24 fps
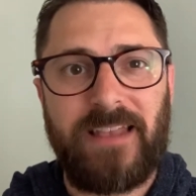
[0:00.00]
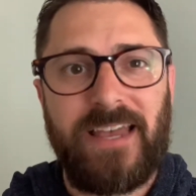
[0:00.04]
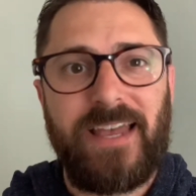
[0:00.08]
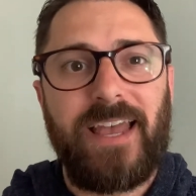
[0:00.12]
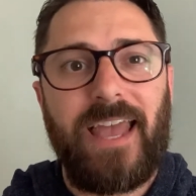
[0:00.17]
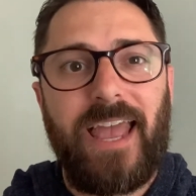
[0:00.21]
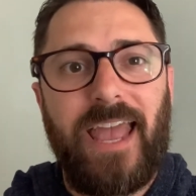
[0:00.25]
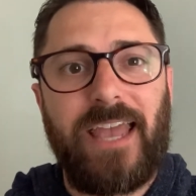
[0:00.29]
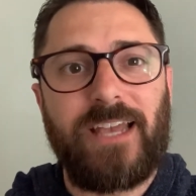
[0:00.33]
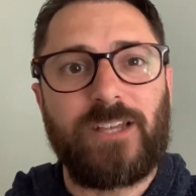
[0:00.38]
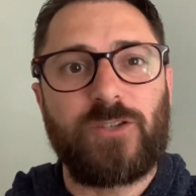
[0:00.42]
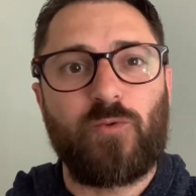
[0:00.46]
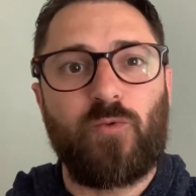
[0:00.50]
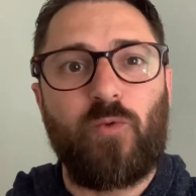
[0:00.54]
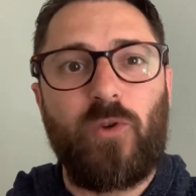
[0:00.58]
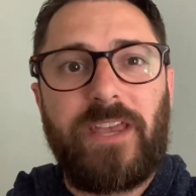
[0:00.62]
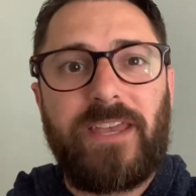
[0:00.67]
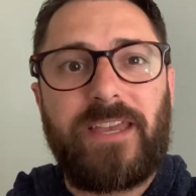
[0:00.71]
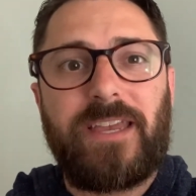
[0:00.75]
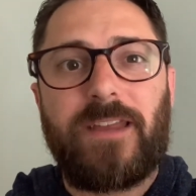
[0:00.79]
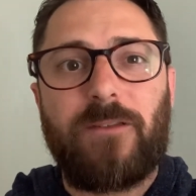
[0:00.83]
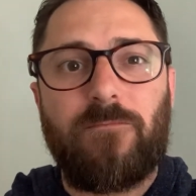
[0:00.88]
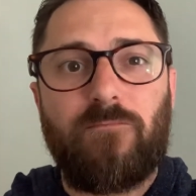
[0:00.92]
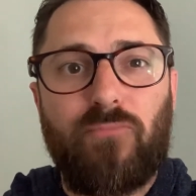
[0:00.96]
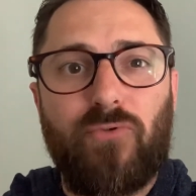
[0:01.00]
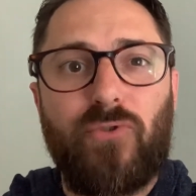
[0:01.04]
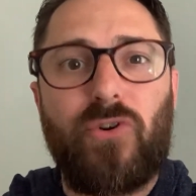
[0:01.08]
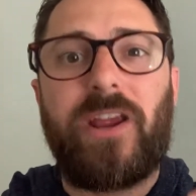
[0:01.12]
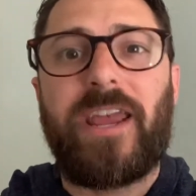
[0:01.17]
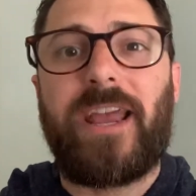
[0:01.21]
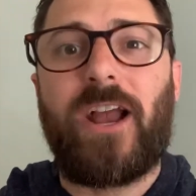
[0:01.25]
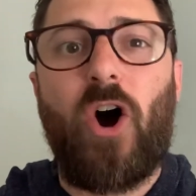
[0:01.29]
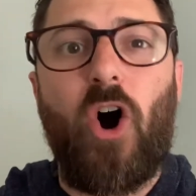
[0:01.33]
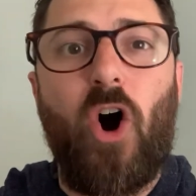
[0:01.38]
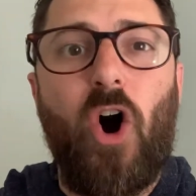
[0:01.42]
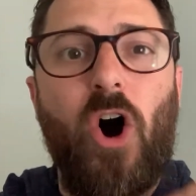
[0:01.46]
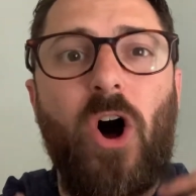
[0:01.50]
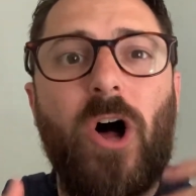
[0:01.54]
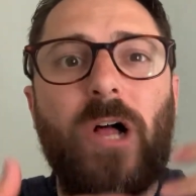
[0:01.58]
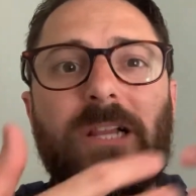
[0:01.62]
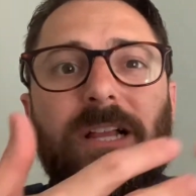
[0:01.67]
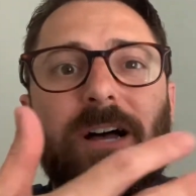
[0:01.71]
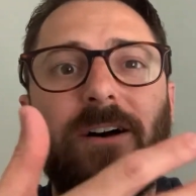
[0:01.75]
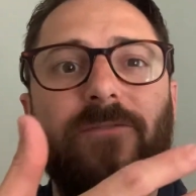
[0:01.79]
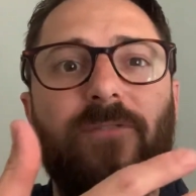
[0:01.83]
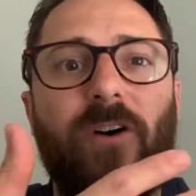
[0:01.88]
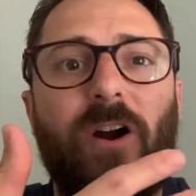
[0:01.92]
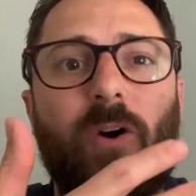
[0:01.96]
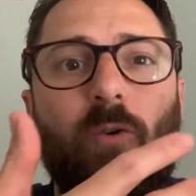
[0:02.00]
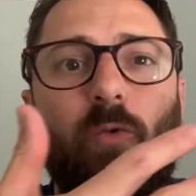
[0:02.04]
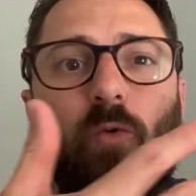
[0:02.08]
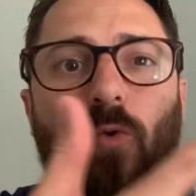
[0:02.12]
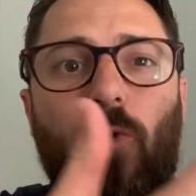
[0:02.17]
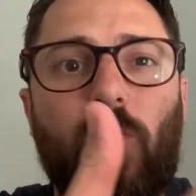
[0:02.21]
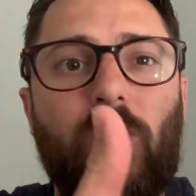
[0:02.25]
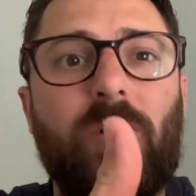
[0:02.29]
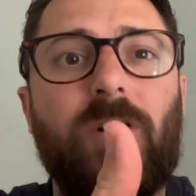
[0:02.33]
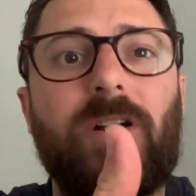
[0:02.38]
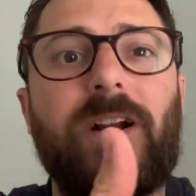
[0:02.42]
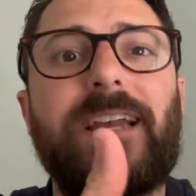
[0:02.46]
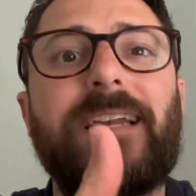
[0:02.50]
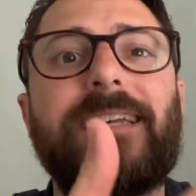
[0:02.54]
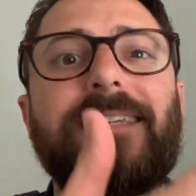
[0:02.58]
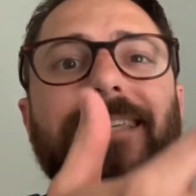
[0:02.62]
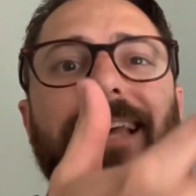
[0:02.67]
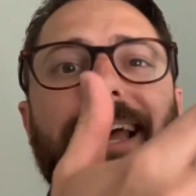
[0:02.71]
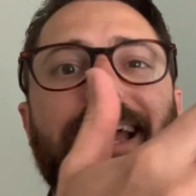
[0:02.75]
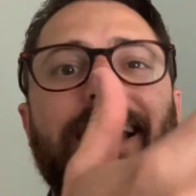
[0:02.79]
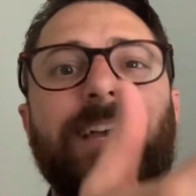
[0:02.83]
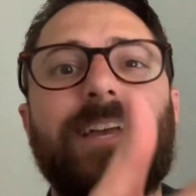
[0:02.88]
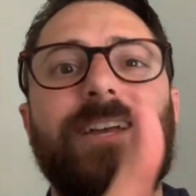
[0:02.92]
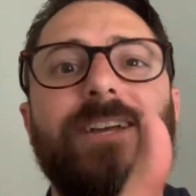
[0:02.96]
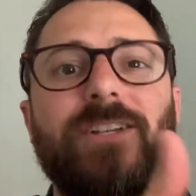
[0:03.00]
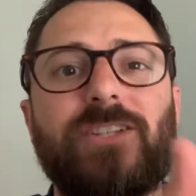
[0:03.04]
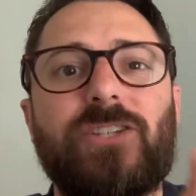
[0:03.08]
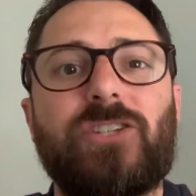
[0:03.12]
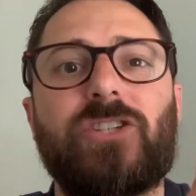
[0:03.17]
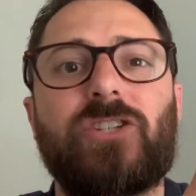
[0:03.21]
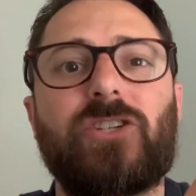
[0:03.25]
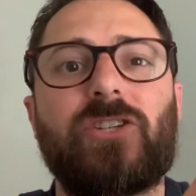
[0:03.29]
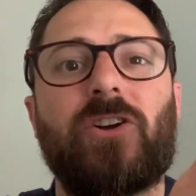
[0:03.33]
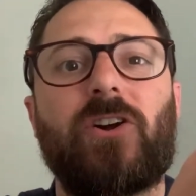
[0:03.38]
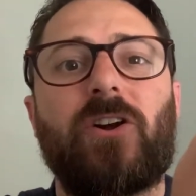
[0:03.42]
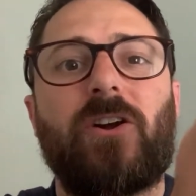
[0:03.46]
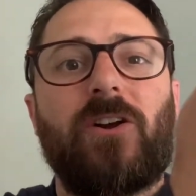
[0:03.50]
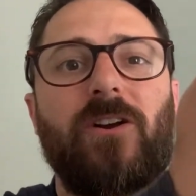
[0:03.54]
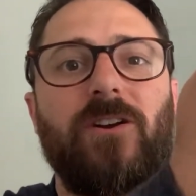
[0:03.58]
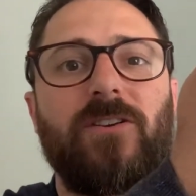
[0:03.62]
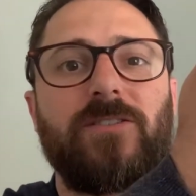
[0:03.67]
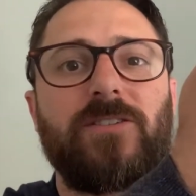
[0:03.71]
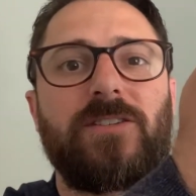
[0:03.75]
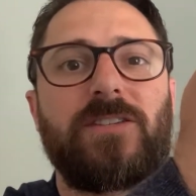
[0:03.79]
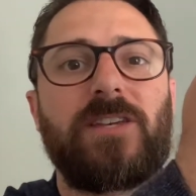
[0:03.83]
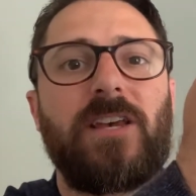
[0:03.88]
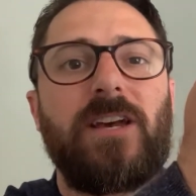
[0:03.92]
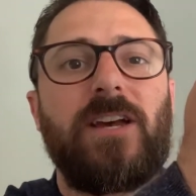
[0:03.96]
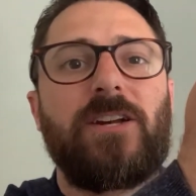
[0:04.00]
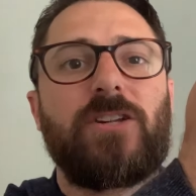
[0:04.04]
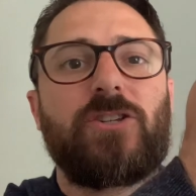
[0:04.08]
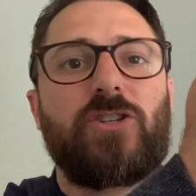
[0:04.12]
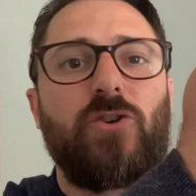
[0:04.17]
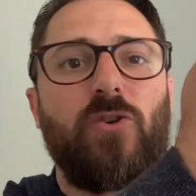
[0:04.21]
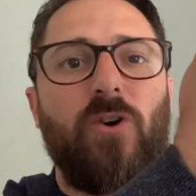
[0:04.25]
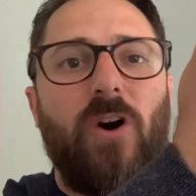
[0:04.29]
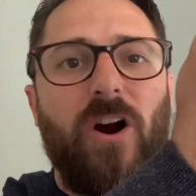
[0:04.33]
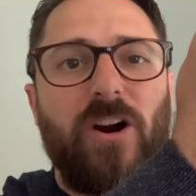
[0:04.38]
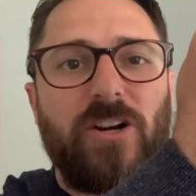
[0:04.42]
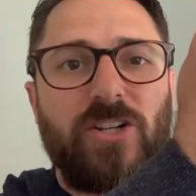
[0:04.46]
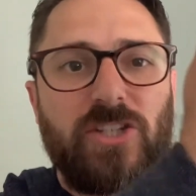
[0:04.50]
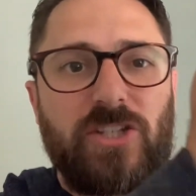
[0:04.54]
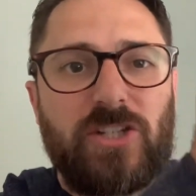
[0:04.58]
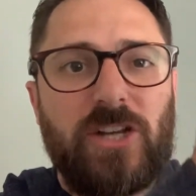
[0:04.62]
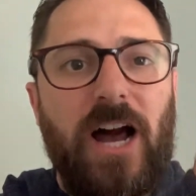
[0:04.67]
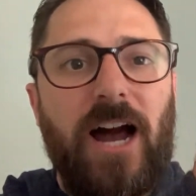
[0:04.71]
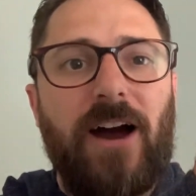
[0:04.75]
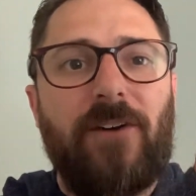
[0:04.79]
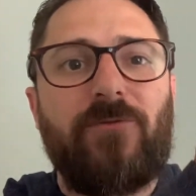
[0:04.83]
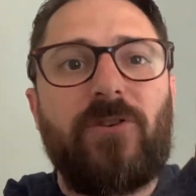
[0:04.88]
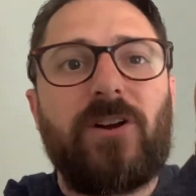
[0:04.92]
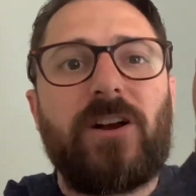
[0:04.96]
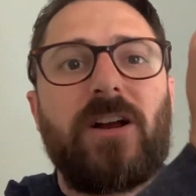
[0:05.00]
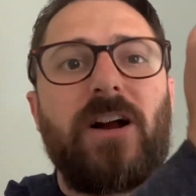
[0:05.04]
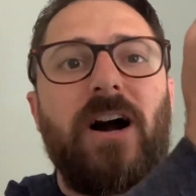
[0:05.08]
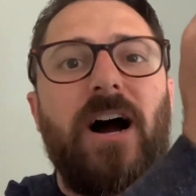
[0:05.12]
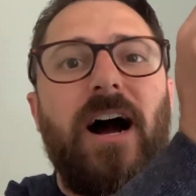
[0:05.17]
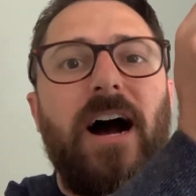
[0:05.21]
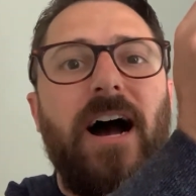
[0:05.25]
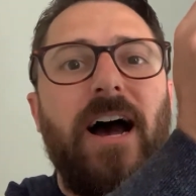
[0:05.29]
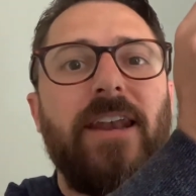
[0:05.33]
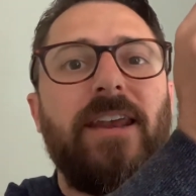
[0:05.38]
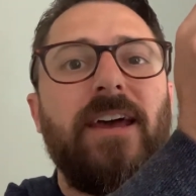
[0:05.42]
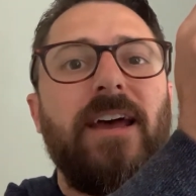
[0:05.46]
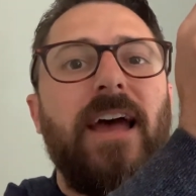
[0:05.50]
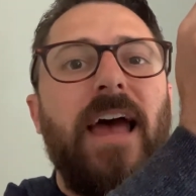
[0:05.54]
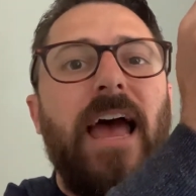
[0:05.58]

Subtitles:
is we can bring all of our worries and concerns to our sovereign God,